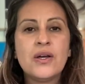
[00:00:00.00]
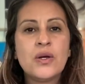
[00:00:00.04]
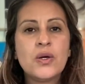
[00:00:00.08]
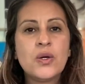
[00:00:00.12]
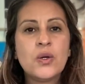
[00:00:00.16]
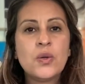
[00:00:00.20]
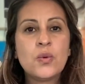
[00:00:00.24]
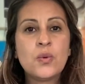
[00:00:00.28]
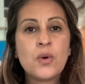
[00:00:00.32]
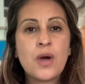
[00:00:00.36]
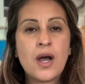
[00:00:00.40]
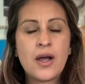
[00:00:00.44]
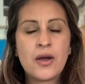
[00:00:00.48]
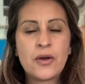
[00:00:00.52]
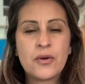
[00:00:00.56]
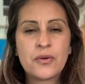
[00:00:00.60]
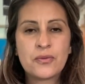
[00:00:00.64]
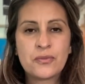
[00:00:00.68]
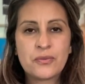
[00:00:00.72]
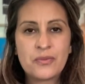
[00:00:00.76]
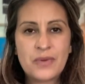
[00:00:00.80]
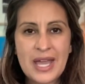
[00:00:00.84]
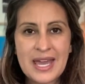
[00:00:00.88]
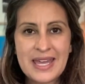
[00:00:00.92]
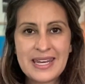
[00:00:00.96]
who are
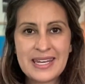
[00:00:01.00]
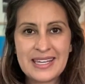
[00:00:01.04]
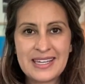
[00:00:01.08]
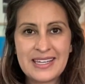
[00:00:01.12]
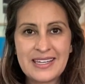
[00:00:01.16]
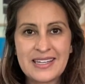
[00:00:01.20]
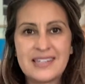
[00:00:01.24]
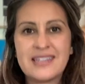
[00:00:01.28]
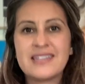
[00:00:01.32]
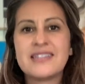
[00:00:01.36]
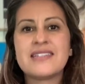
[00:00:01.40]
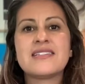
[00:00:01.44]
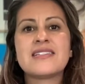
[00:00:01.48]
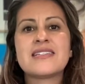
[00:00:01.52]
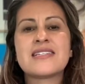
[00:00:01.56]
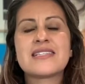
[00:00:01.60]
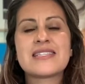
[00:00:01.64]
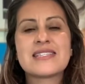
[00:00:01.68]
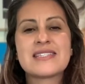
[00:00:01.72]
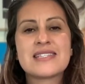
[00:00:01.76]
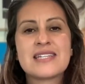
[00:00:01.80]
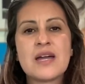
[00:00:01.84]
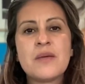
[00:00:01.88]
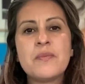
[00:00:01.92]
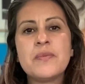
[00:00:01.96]
ready to
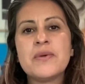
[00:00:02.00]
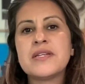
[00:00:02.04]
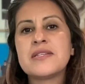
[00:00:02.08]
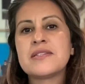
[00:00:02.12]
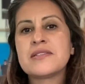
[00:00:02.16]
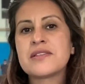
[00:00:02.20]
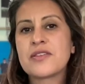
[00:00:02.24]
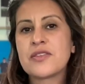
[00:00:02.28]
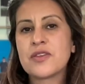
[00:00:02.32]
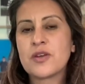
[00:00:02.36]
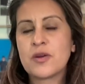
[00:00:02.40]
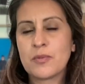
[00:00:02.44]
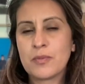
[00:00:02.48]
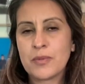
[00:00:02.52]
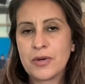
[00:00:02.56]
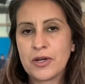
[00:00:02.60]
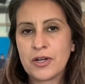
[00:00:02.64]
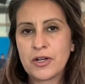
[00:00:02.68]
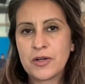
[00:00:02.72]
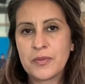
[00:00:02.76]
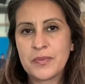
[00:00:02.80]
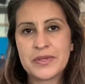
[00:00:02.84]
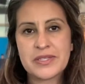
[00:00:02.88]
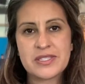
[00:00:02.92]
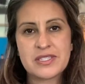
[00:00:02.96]
step into their
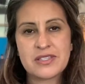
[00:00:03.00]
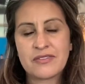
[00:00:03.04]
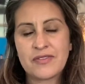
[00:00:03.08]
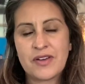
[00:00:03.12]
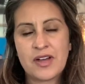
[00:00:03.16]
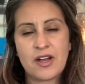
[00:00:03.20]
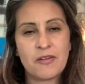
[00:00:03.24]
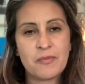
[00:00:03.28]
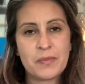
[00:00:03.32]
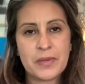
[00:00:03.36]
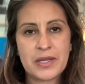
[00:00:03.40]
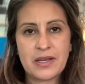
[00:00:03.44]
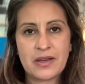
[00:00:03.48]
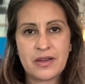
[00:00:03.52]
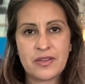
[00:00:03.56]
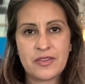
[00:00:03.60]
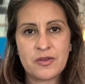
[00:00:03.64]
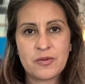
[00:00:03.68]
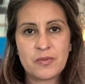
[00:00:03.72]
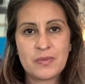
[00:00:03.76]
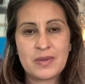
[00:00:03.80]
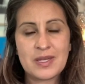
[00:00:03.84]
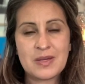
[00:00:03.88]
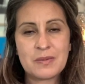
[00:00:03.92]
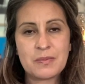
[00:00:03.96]
purpose of helping
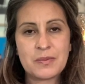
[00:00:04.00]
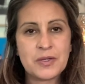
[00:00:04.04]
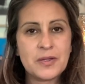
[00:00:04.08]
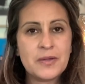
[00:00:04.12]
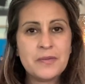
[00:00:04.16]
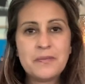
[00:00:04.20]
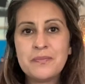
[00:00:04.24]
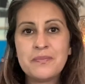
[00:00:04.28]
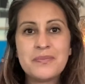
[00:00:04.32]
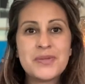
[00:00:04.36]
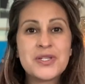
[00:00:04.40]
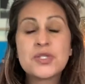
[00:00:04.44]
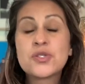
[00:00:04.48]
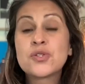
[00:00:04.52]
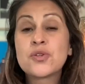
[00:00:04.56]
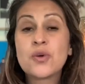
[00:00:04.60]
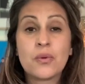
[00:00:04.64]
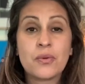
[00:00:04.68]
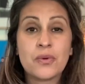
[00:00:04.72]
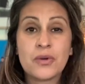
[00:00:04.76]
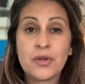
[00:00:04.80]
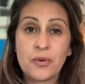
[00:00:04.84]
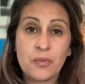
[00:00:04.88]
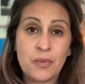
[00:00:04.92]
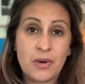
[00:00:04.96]
other people, but
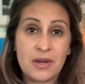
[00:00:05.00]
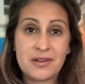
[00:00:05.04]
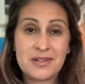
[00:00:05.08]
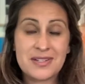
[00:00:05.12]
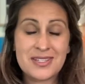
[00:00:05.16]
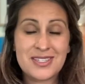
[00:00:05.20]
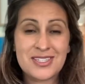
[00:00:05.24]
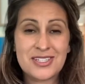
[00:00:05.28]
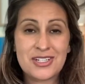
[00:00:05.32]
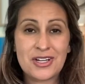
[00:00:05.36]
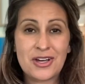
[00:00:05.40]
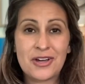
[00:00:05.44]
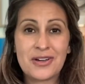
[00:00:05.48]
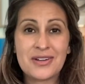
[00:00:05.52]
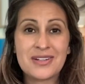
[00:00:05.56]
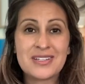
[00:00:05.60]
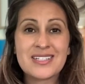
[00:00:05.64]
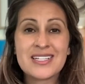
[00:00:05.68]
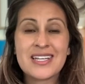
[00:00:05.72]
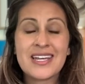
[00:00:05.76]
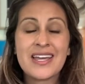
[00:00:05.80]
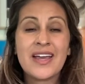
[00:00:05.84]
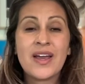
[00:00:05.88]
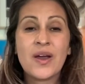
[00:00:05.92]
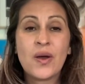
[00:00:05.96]
don't know where to
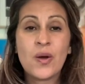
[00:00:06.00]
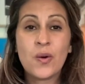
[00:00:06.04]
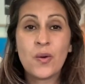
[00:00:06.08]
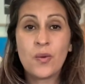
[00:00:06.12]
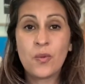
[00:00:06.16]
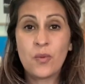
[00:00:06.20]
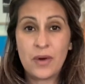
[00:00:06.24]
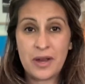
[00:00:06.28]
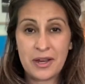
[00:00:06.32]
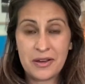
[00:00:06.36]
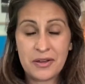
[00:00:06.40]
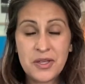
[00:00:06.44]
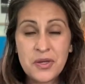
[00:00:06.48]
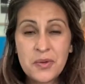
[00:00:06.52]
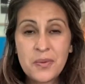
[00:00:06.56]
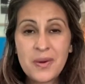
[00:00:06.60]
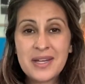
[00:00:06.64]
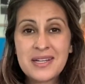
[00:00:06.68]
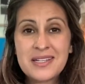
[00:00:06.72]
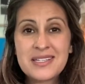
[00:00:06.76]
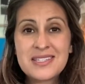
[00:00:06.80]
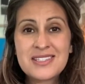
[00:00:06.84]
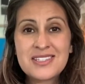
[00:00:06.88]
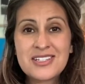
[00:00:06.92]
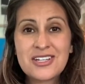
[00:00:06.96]
start. Where you
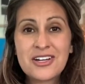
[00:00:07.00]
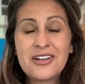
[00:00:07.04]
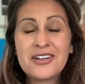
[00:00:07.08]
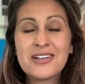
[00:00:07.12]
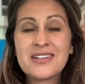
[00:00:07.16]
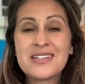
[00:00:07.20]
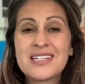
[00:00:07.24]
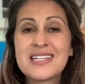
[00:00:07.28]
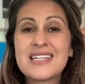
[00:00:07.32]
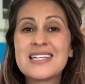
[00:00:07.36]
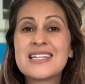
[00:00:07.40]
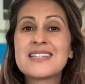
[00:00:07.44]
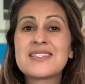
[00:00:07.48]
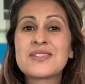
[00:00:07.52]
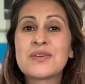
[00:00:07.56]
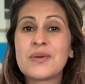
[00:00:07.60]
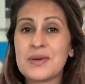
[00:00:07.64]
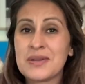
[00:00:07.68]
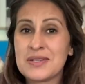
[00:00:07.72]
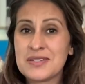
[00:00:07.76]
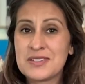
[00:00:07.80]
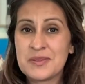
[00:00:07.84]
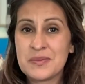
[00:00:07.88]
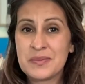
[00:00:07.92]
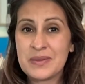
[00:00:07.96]
want to start is
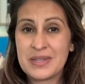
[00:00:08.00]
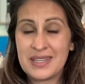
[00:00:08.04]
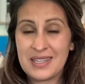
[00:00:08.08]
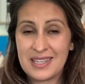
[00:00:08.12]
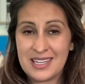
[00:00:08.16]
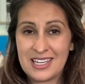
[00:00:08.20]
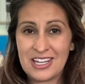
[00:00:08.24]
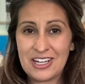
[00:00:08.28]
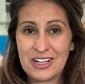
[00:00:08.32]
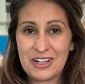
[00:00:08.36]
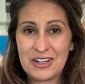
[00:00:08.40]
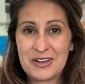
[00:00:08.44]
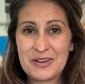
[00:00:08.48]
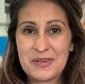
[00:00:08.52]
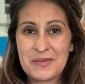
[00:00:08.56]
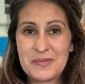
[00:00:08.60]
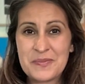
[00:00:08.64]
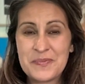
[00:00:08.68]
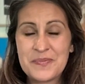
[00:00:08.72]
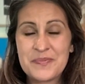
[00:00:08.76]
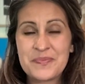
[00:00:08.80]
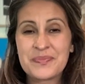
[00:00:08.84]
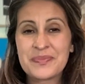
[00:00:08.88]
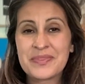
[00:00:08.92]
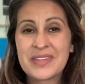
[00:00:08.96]
going to be here.
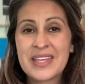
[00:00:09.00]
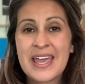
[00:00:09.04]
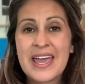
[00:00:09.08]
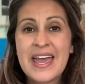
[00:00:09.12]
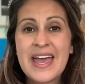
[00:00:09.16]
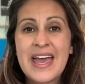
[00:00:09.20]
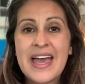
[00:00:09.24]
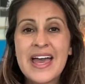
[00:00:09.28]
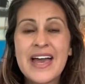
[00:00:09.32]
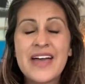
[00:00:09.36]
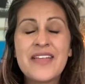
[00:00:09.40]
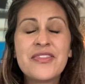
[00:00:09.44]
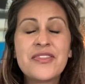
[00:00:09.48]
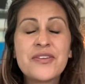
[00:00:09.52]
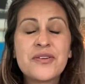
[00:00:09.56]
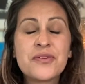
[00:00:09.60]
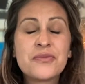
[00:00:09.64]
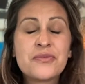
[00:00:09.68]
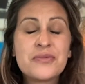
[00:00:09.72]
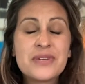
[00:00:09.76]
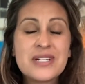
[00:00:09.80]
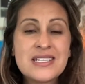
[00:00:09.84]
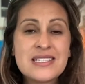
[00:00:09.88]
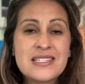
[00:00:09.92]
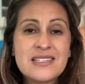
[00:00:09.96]
And the
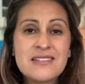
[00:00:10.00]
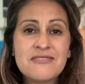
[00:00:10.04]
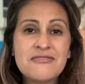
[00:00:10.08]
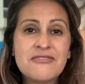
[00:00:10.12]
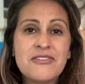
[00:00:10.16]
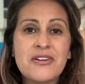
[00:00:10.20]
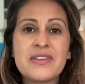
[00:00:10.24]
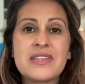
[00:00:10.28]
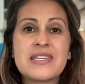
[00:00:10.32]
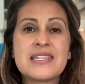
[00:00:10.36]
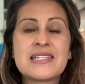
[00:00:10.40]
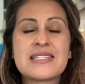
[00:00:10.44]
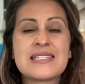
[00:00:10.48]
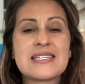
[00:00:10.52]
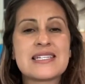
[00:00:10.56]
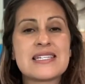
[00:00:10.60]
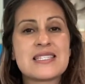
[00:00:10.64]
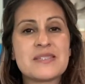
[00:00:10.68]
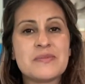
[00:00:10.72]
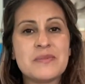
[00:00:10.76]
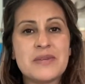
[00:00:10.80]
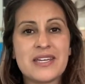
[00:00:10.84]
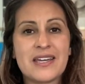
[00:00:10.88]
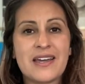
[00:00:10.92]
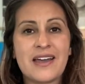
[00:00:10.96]
reason for this
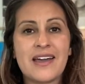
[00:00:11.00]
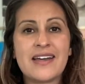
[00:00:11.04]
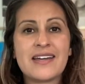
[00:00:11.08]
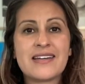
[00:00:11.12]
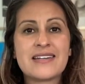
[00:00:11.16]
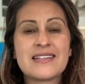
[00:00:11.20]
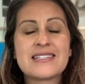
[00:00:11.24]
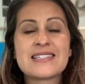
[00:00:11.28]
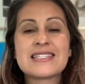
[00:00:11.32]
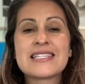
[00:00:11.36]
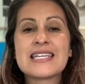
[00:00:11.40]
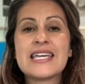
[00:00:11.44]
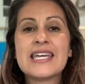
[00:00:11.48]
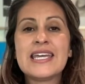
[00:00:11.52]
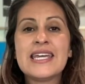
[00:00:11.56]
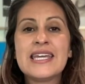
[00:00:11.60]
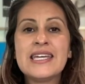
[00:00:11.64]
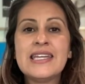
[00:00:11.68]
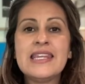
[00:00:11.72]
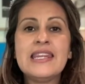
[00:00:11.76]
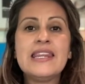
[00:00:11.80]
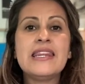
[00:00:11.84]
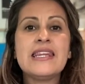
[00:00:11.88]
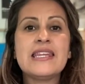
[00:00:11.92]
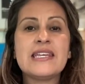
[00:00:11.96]
is because
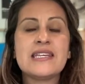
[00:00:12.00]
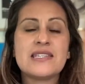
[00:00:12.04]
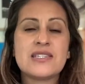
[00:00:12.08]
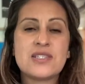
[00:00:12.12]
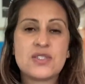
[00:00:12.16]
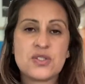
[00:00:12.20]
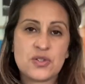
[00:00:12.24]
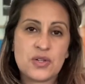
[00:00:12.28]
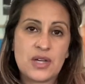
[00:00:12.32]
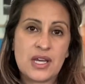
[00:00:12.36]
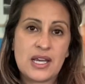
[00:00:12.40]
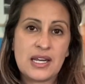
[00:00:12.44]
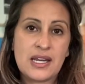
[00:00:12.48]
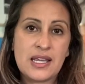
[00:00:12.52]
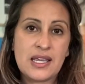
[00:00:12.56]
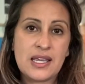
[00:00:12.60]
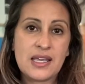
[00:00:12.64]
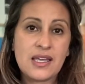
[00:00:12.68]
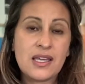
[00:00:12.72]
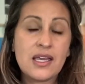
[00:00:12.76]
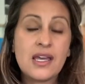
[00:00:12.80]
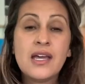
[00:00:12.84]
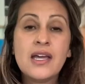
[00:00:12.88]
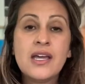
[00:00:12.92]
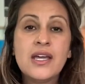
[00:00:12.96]
in this
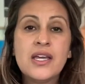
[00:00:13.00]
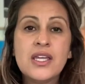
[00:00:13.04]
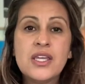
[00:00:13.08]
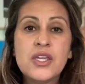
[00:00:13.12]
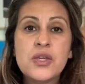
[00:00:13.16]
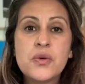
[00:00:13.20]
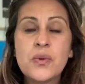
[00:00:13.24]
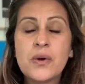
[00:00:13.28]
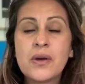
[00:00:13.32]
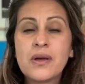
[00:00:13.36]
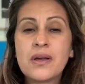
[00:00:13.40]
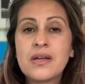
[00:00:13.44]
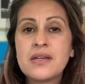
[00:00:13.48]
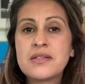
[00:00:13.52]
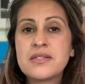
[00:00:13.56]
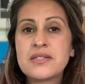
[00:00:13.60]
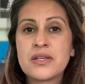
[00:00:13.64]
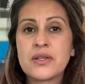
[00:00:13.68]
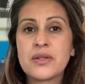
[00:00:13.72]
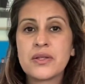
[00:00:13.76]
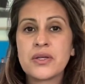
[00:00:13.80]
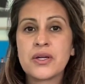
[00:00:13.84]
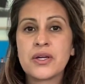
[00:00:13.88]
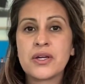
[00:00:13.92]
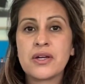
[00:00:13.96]
training, you are going
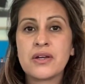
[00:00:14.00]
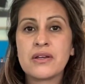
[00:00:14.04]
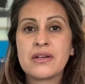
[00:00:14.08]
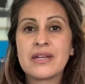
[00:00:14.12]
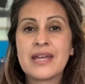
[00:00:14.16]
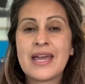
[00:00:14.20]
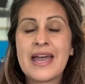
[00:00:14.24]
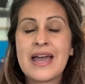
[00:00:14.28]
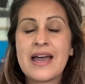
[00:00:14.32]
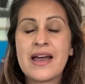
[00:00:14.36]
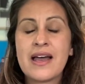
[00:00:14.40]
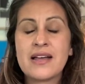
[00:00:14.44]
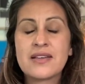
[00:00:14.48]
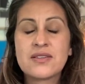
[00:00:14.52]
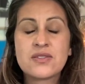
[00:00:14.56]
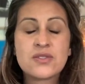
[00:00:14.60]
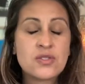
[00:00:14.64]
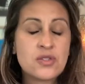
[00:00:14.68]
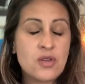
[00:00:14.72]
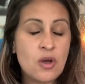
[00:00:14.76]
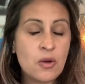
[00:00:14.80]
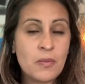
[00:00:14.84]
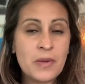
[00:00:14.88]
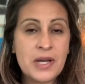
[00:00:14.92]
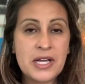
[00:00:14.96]
to learn so